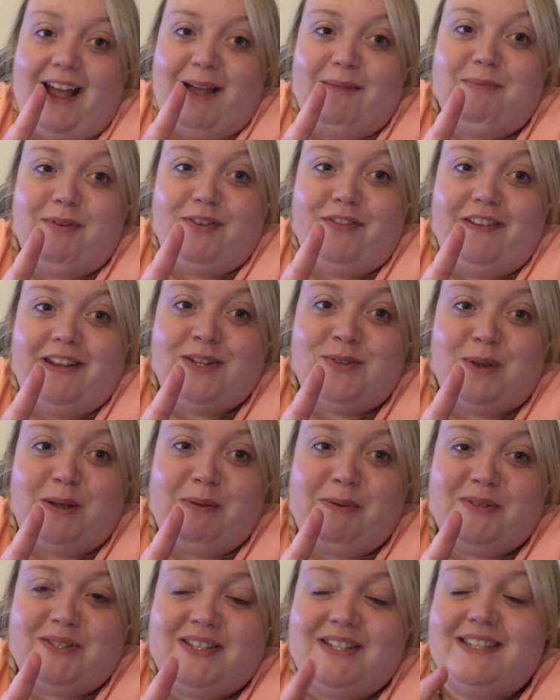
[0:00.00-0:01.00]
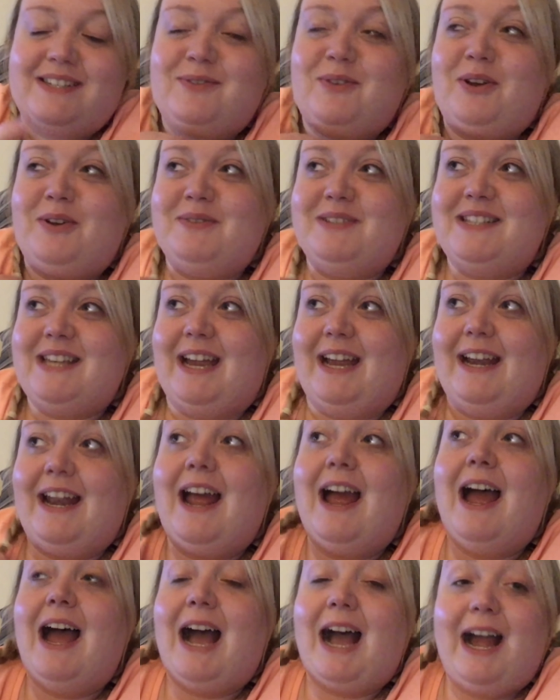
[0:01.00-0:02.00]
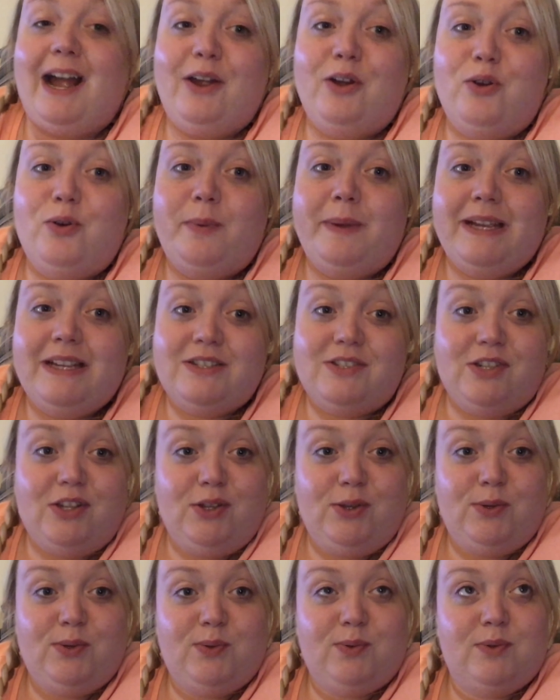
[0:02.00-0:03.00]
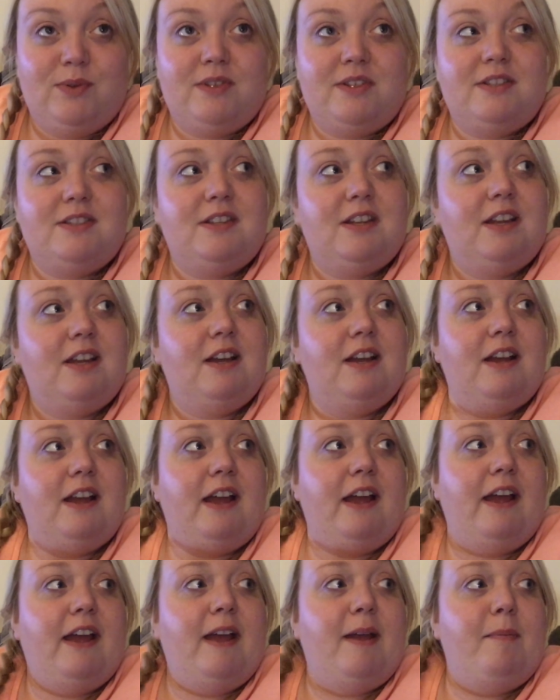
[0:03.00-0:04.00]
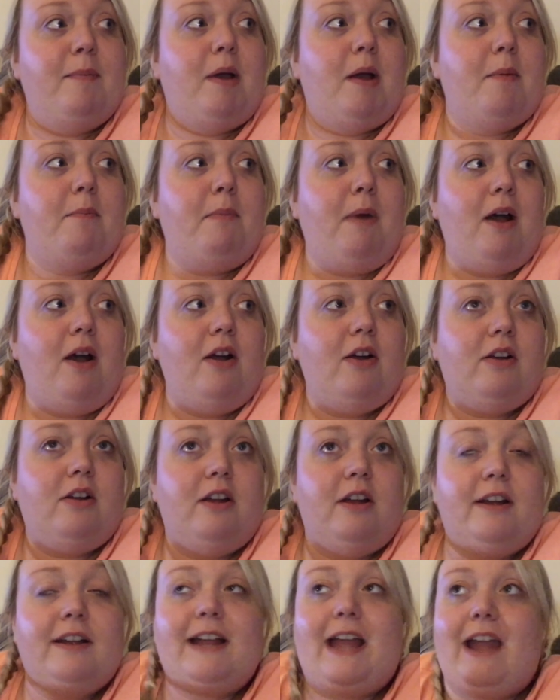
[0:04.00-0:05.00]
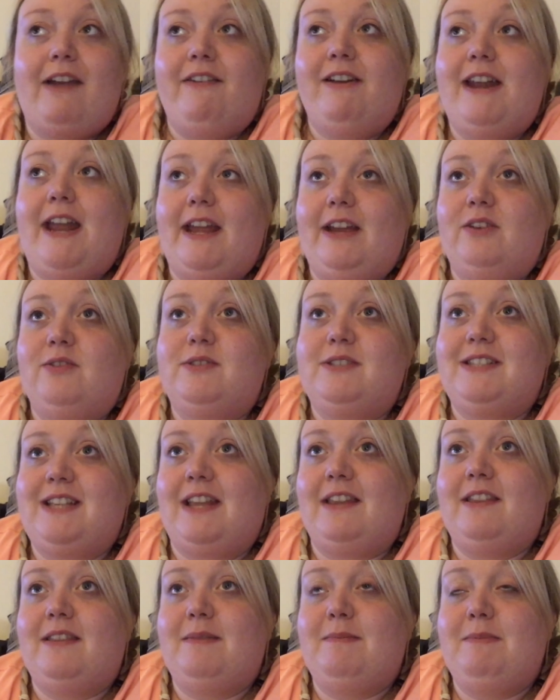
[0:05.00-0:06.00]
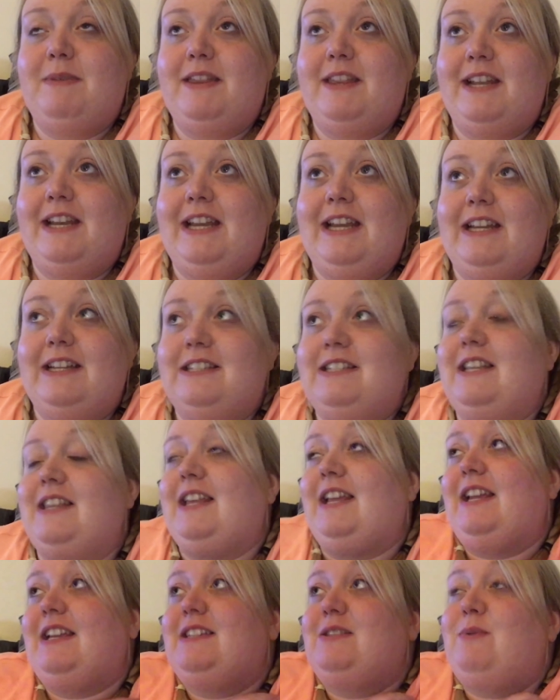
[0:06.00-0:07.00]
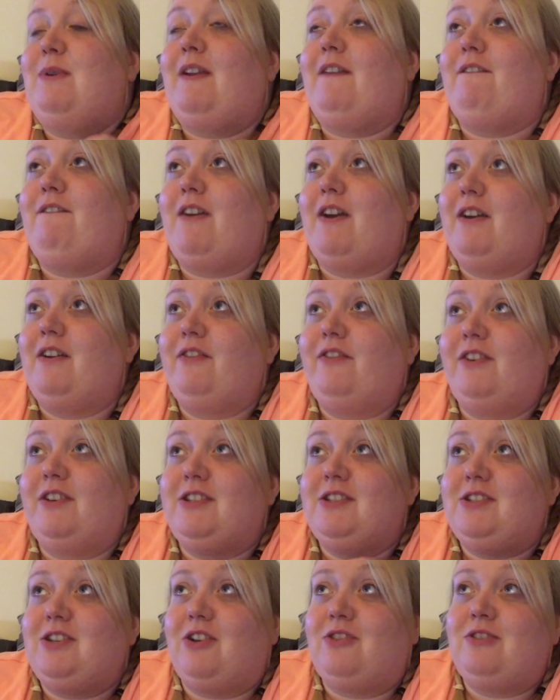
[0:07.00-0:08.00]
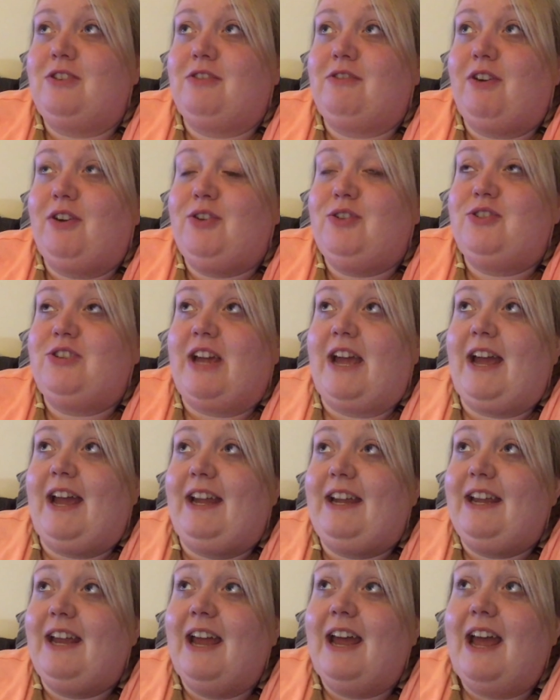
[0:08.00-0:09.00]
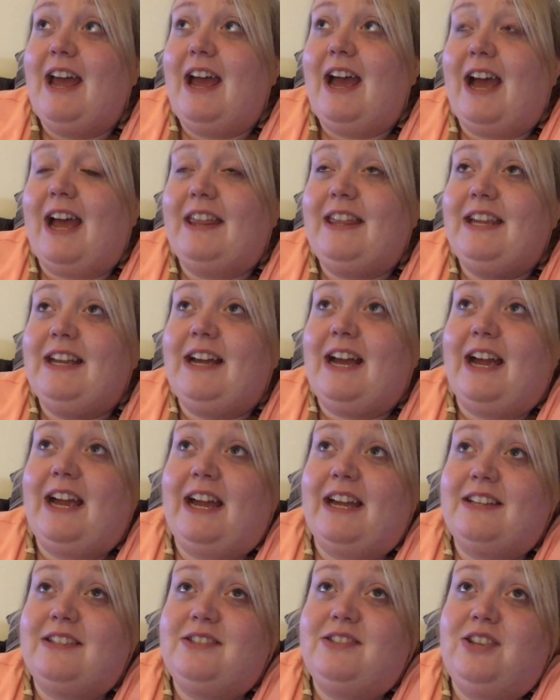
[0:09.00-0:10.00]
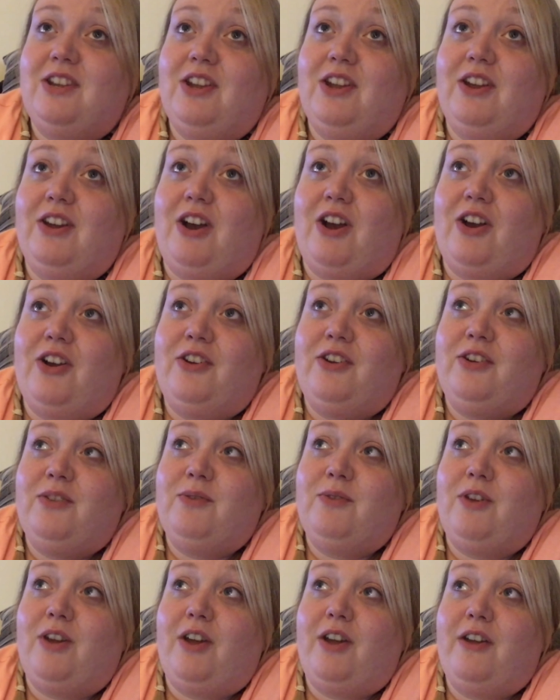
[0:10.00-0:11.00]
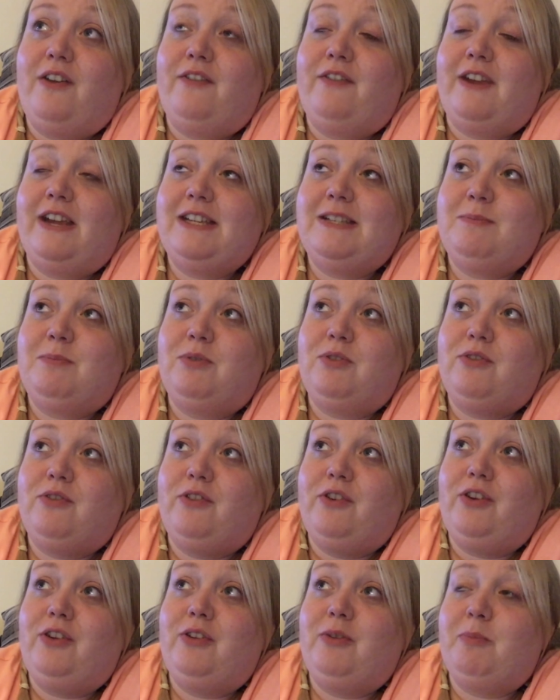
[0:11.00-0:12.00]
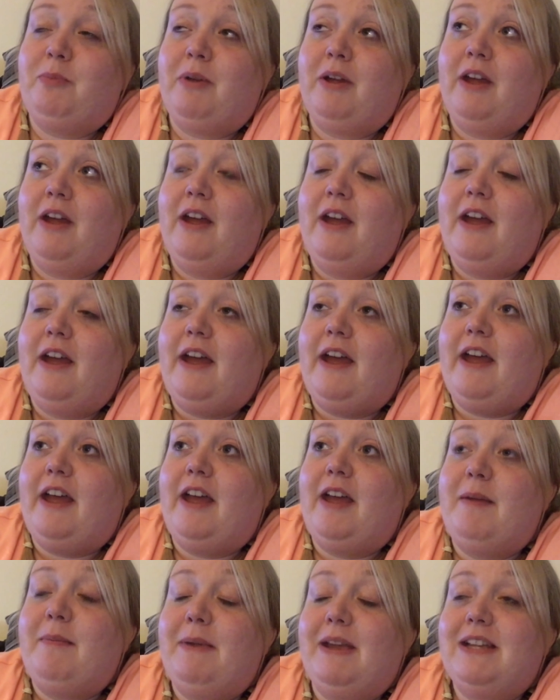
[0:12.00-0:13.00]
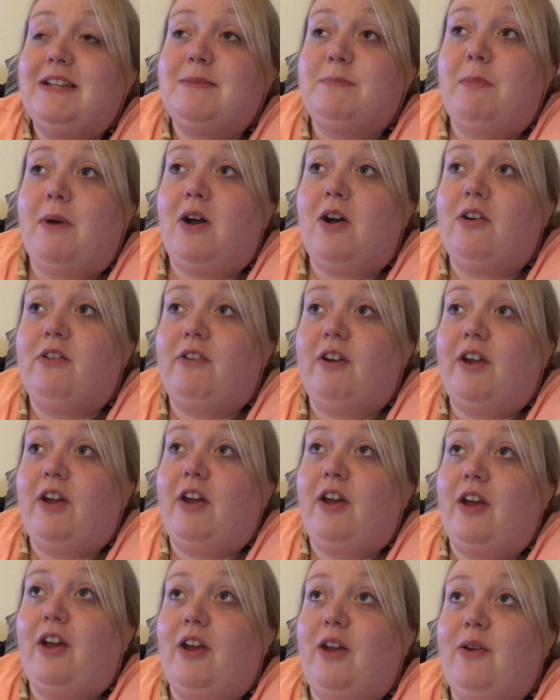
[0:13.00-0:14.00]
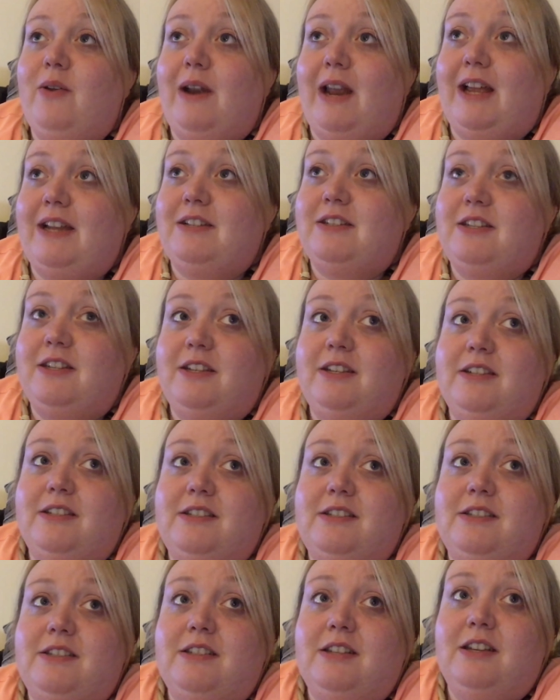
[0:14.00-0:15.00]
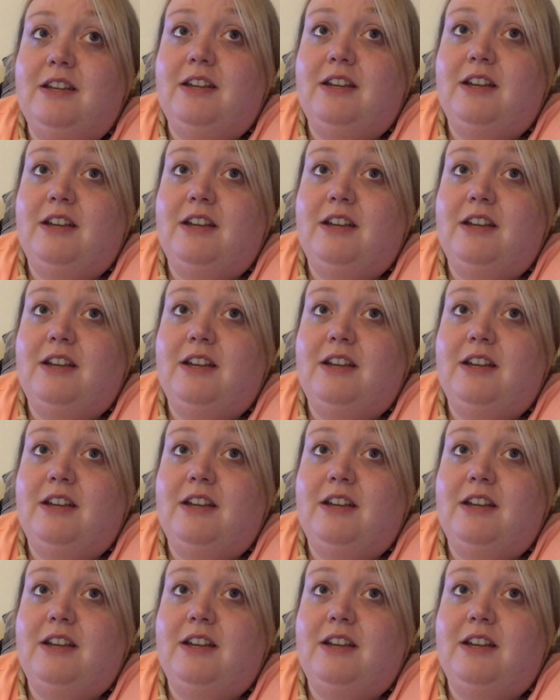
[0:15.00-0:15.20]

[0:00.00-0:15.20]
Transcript: I'm going to finish what I was saying. I always use, Karen Hale sent me the link to this when I very first started crochet. I think I asked her on her Facebook group. It's Margaret Olander's